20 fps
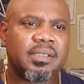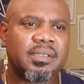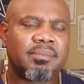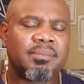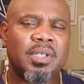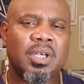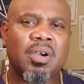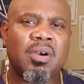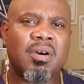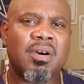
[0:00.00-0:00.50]

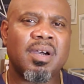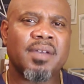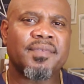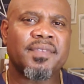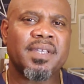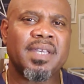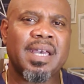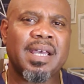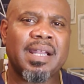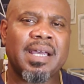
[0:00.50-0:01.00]

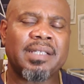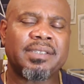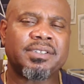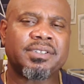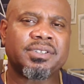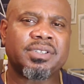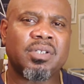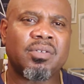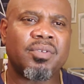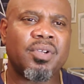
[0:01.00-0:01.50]
McCarthy, I
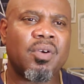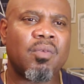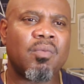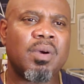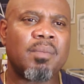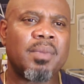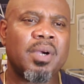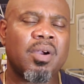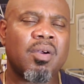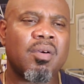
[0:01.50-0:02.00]
just don't know what
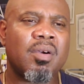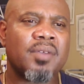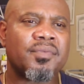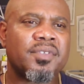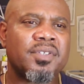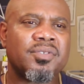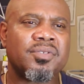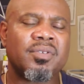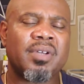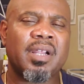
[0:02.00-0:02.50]

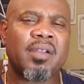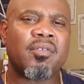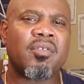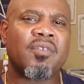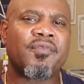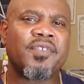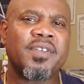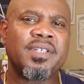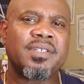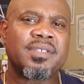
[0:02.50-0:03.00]
McCarthy's doing. I don't know
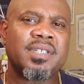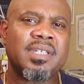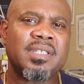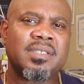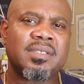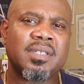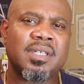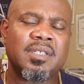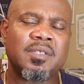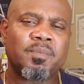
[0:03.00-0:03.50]
if
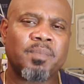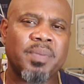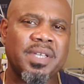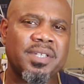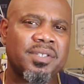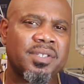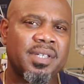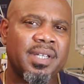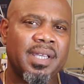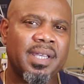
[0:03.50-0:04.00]
he's
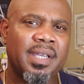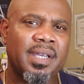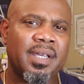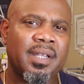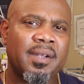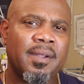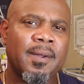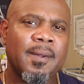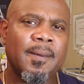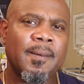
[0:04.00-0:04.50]
pitching in
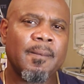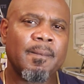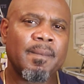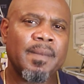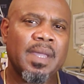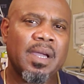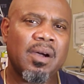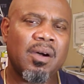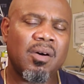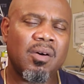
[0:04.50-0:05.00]

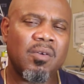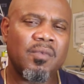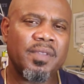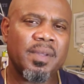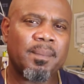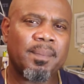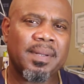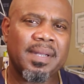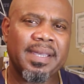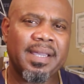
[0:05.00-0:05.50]
on the
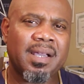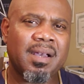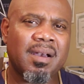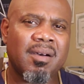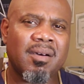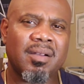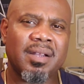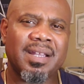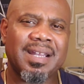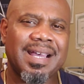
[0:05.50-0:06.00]
play
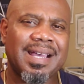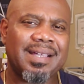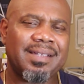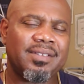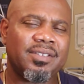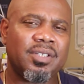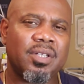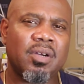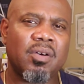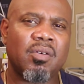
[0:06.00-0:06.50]
calling.
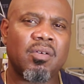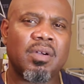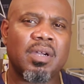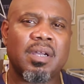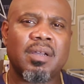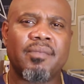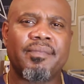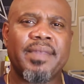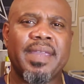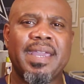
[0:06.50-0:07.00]

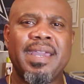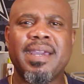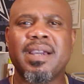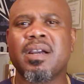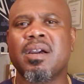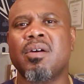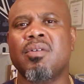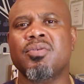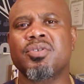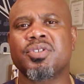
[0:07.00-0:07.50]
Head
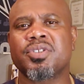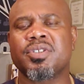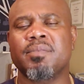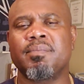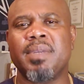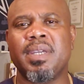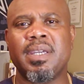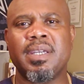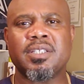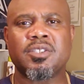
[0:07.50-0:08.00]
coach to
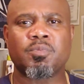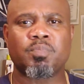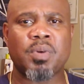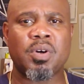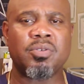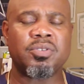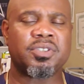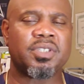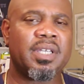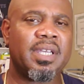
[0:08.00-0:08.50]
me is
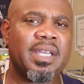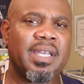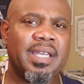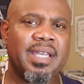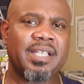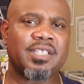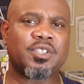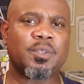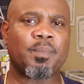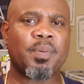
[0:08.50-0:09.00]
supposed
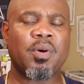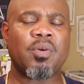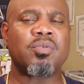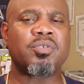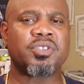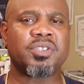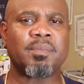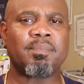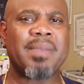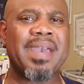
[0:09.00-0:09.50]

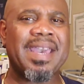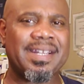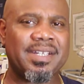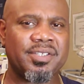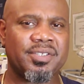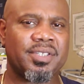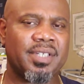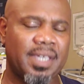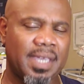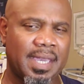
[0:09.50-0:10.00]
to
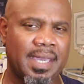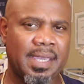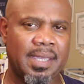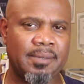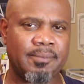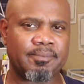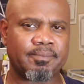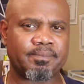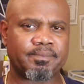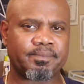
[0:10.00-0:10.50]
manage the game.
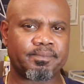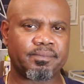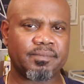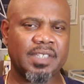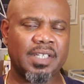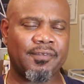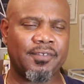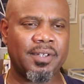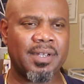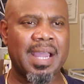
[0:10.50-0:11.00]

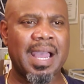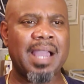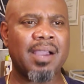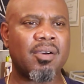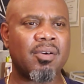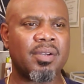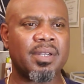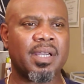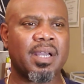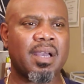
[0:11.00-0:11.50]
If you're not
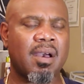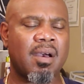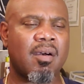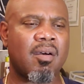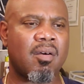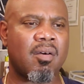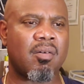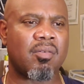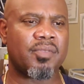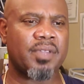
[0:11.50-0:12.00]
going to
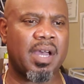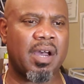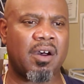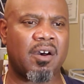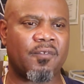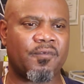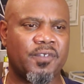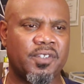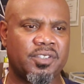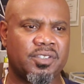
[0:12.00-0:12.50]
call the
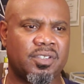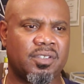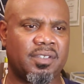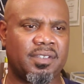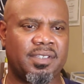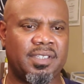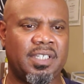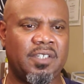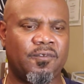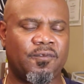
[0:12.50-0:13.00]
offense or the
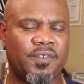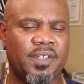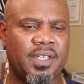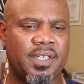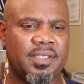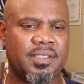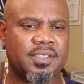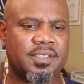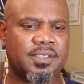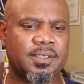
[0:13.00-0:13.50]

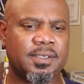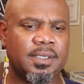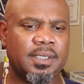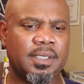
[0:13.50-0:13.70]
defense,